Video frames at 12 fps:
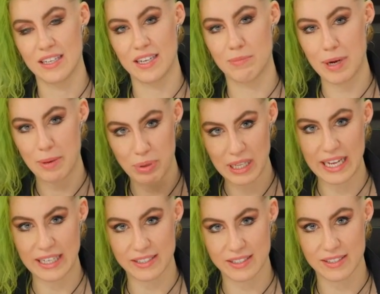in my
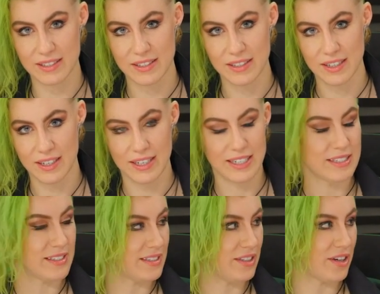place
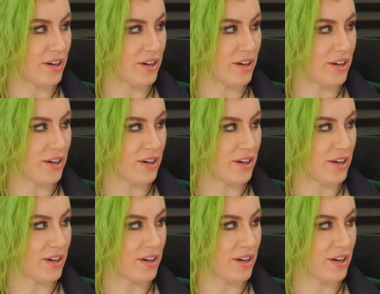cuz you